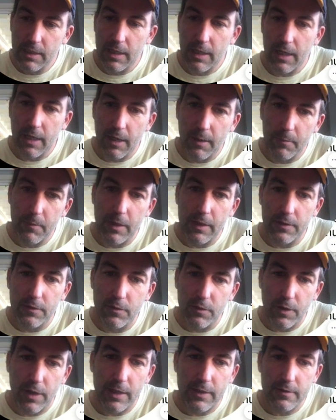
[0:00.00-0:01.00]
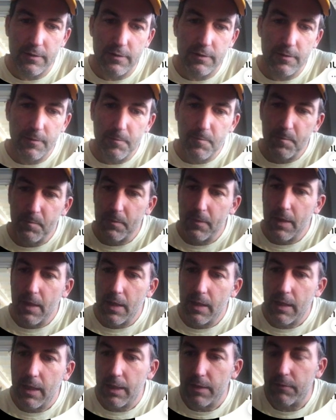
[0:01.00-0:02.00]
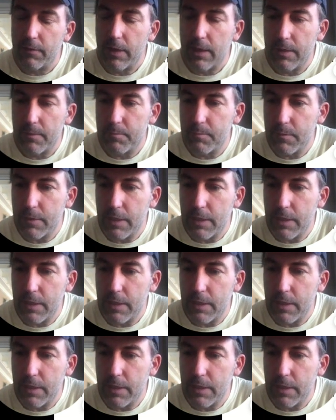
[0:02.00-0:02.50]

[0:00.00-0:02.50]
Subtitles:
And so that's kind of